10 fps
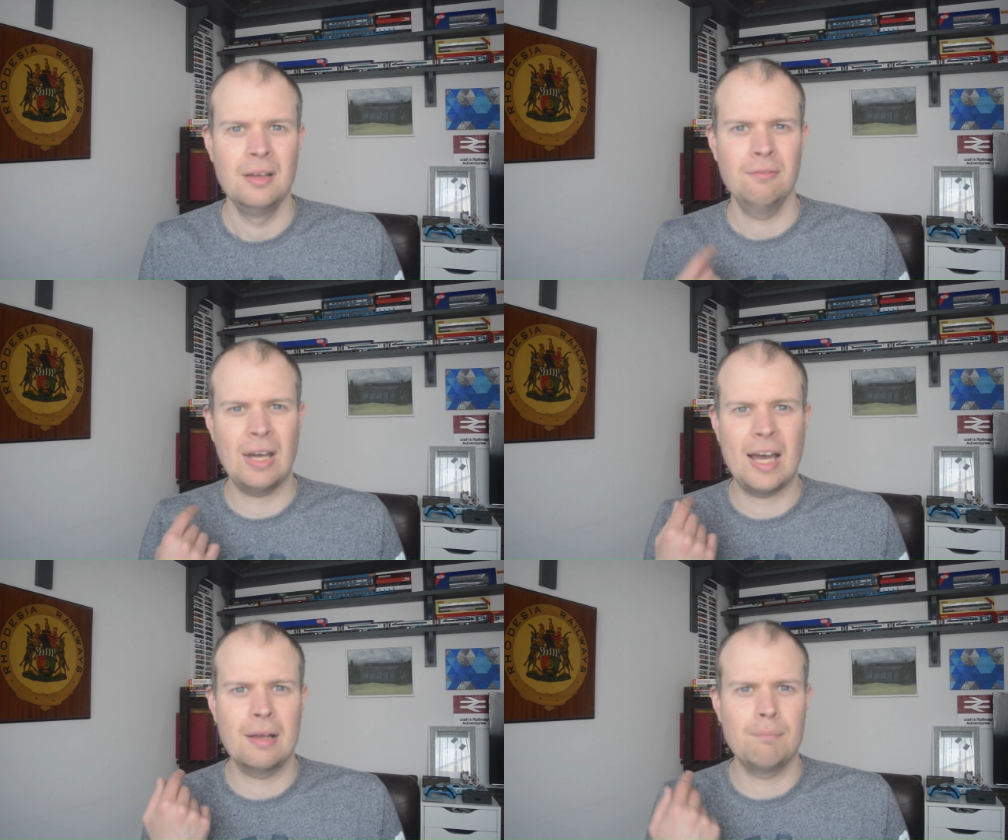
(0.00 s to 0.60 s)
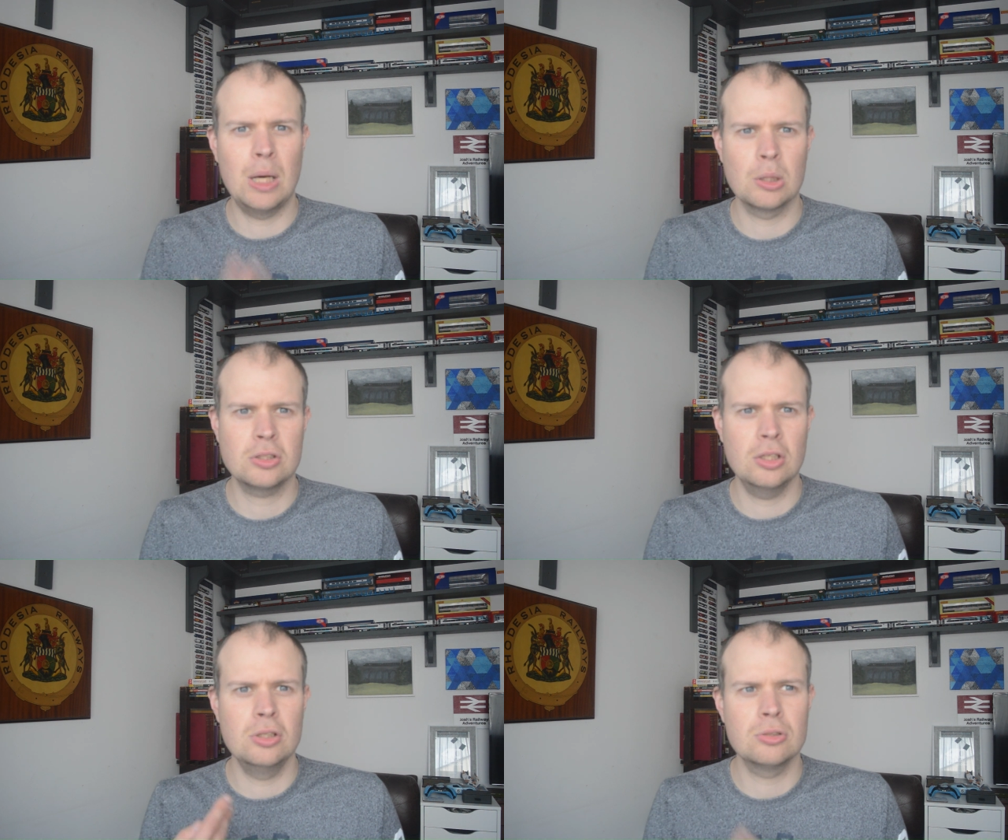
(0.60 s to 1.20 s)
they had Mark
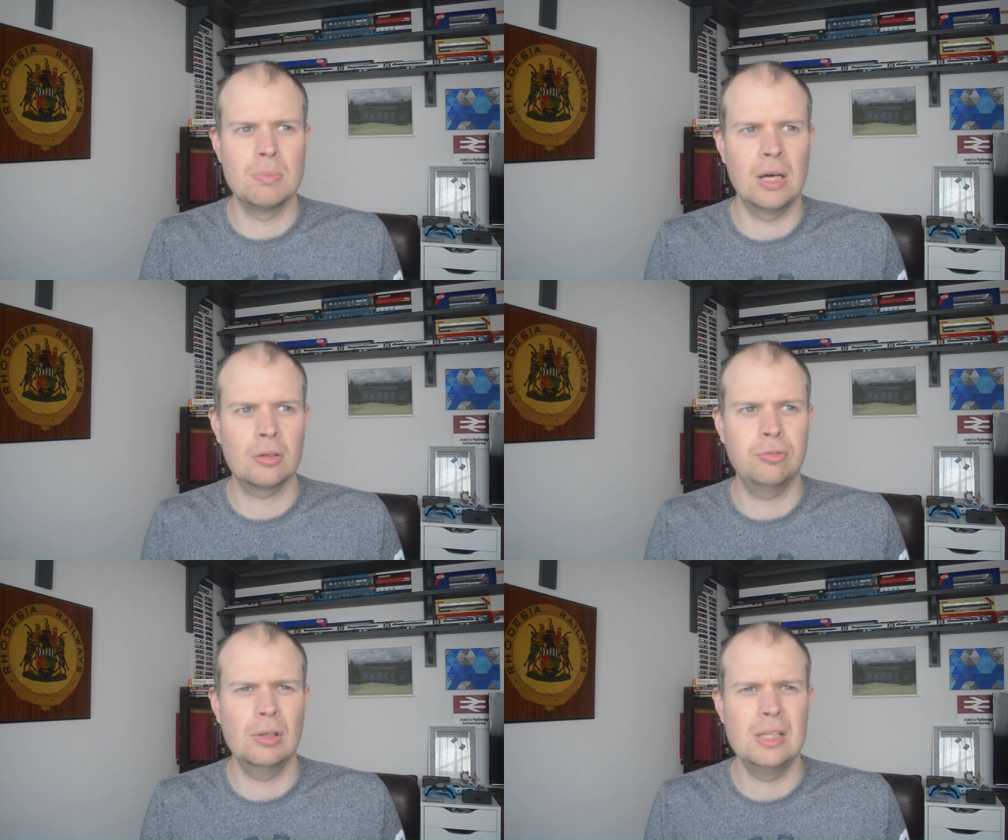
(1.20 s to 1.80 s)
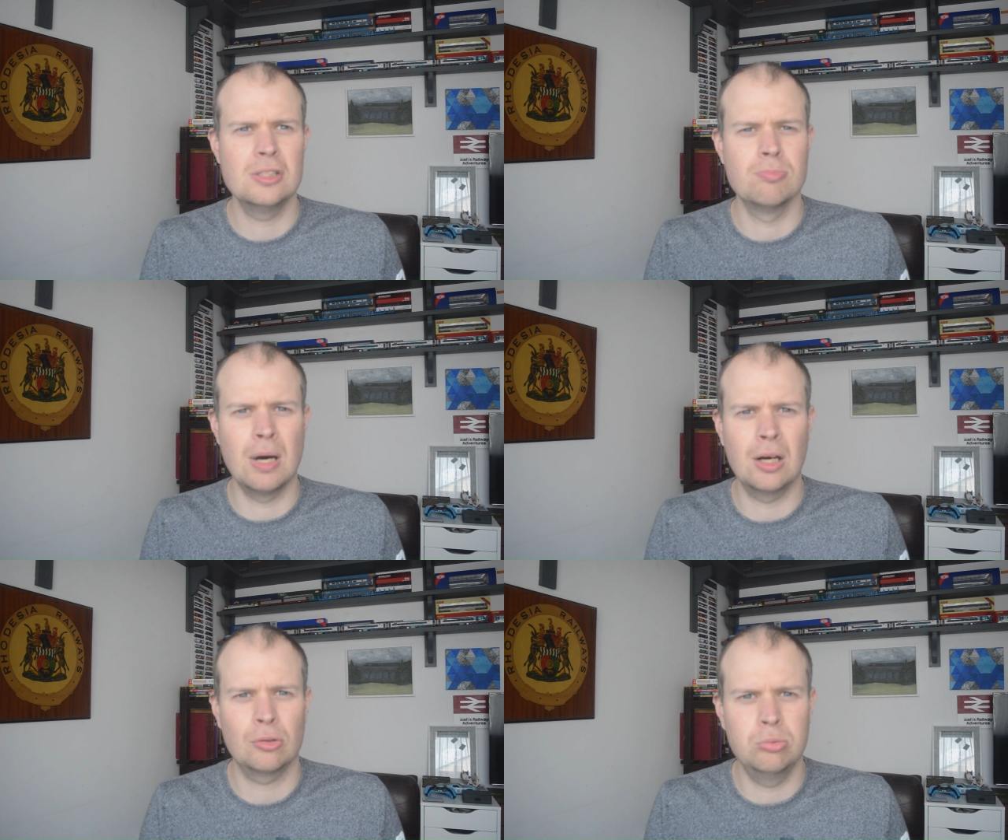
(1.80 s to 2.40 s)
2s, Mark 3s,
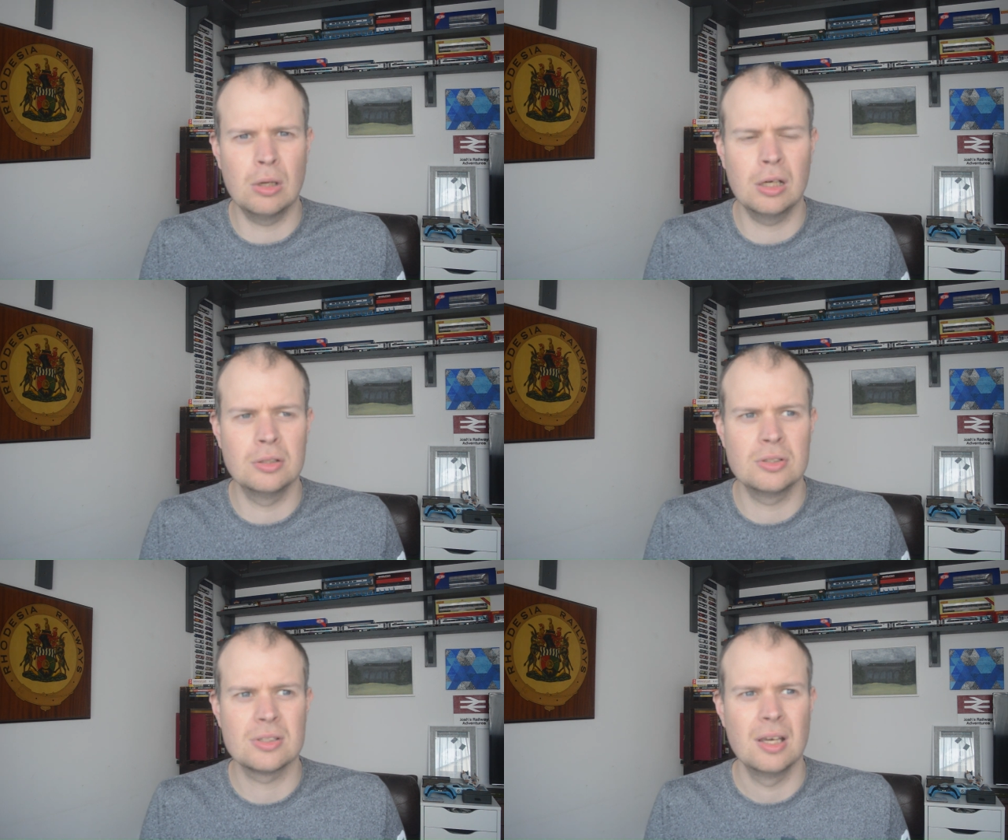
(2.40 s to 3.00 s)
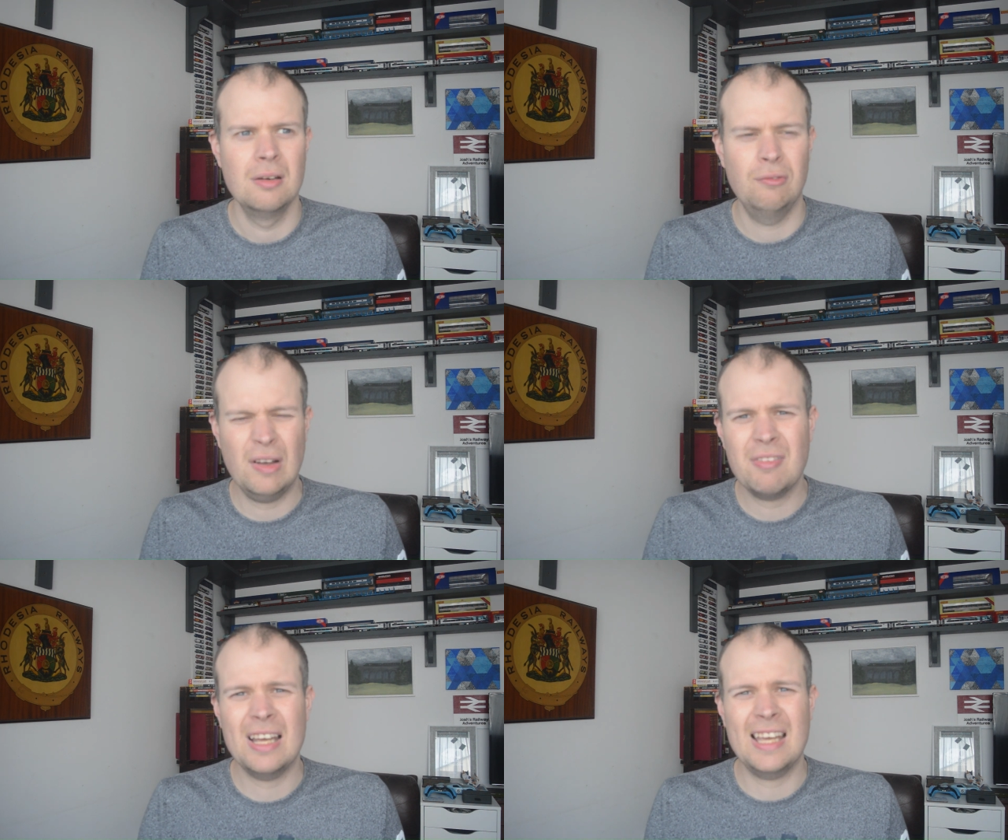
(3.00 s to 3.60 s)
Mark 1s, I
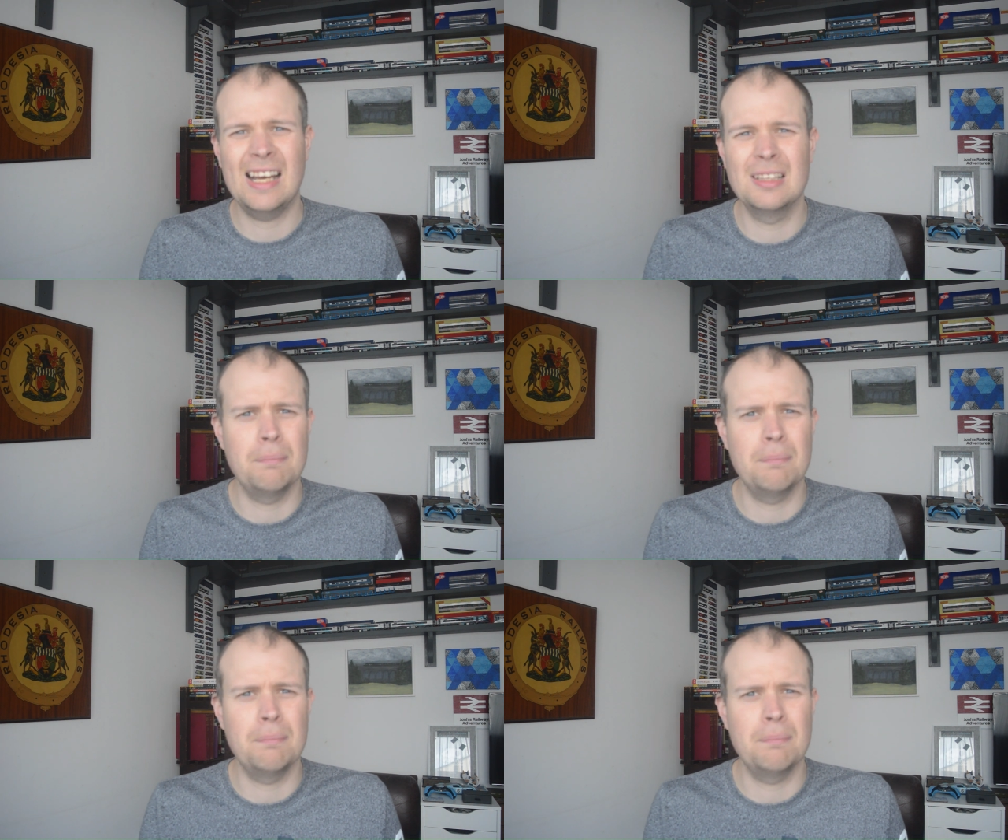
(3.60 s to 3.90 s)
think they had a